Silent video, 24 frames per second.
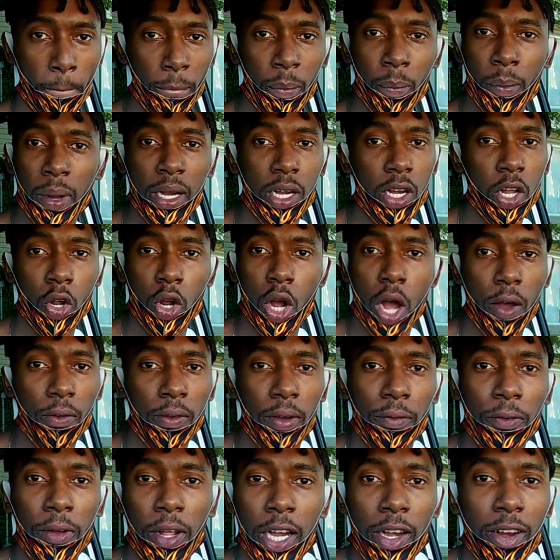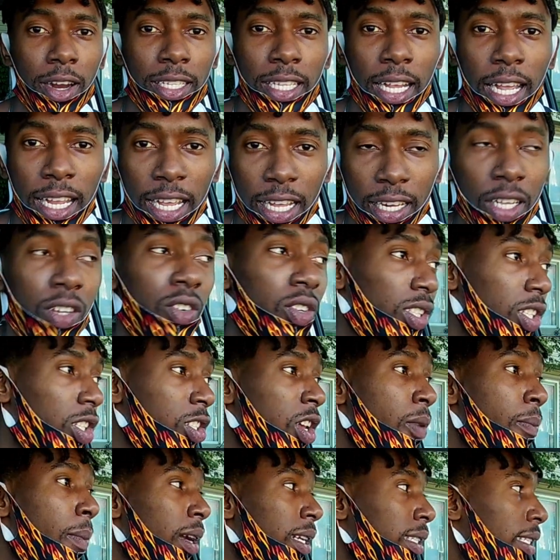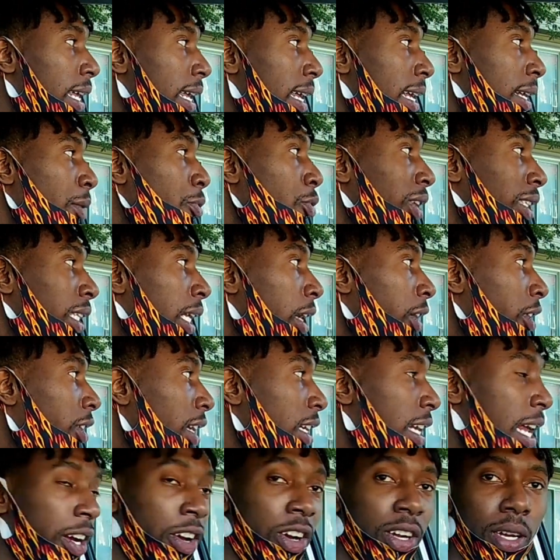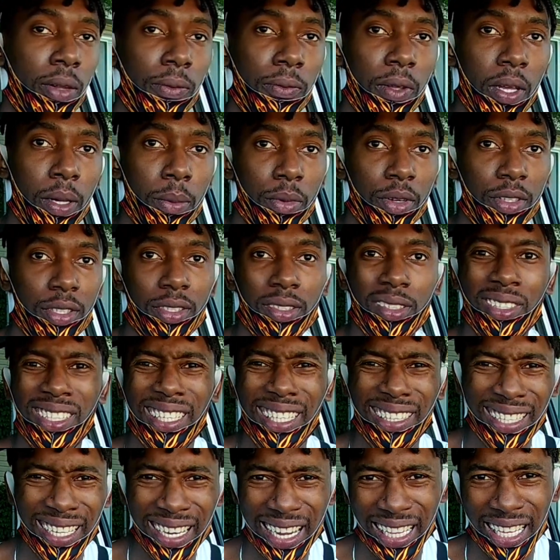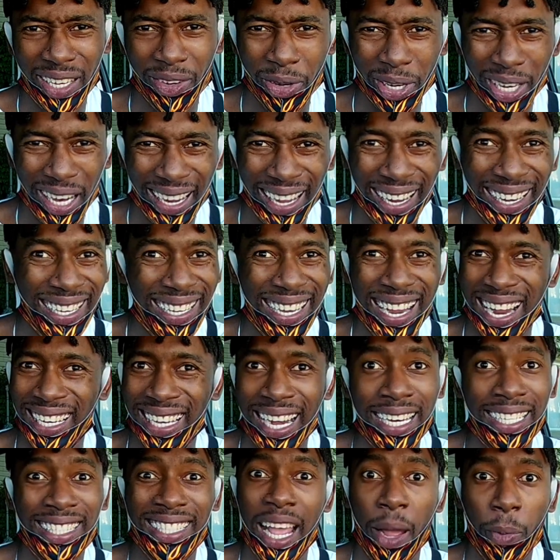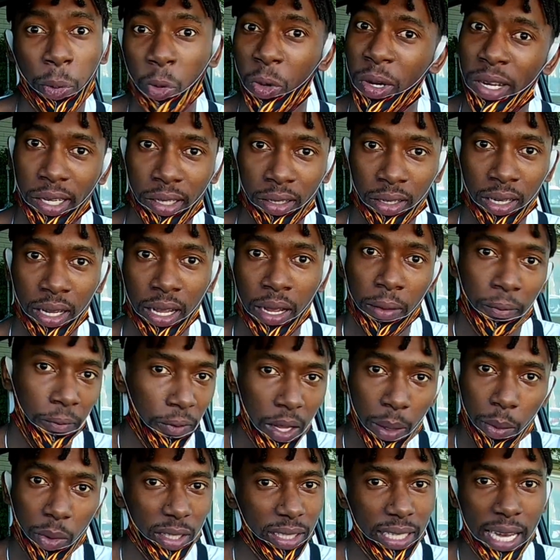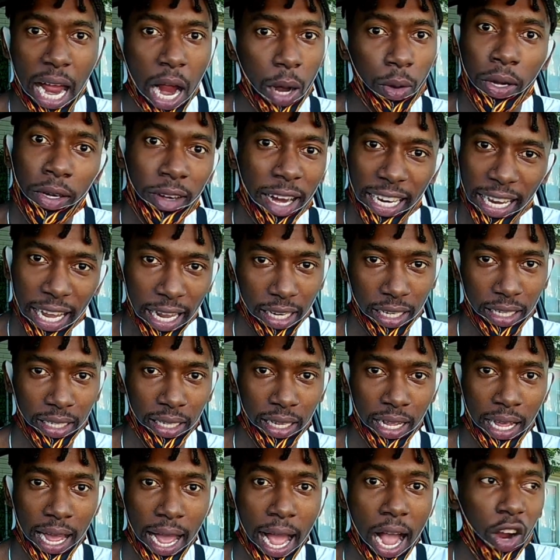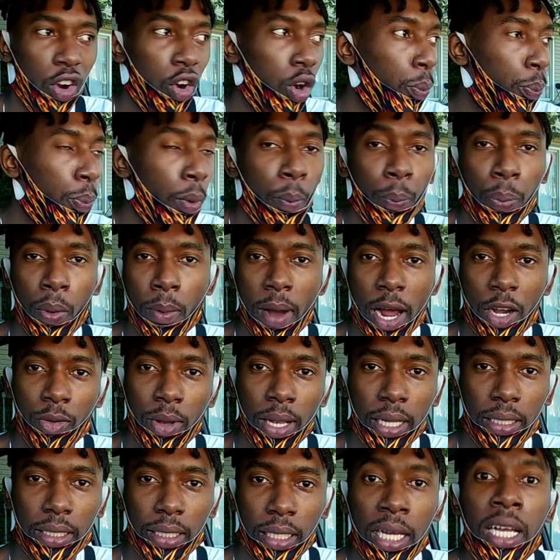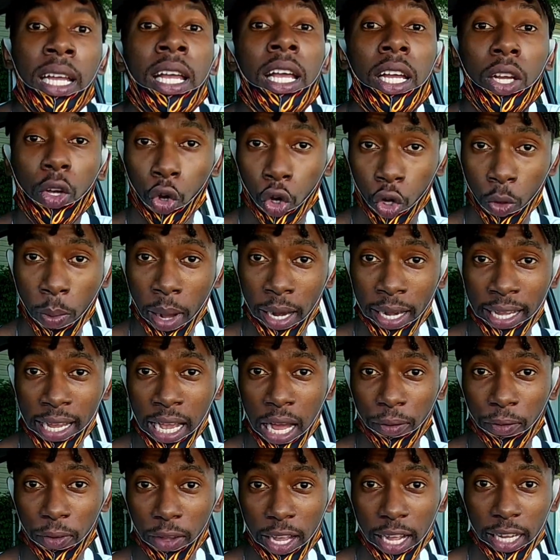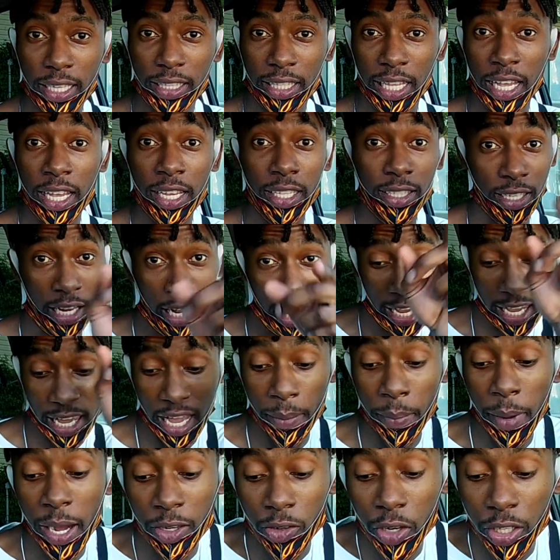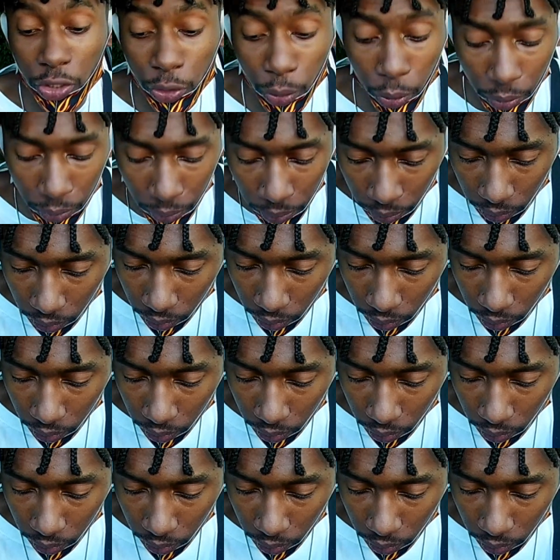Man, no go for followers again. You know, so some man say, hey, I want that girl is famous. You think that'll work again? That stop where? Famous now, where again? A good pump I do it. Good body girl forget things. Yeah, man, run tune.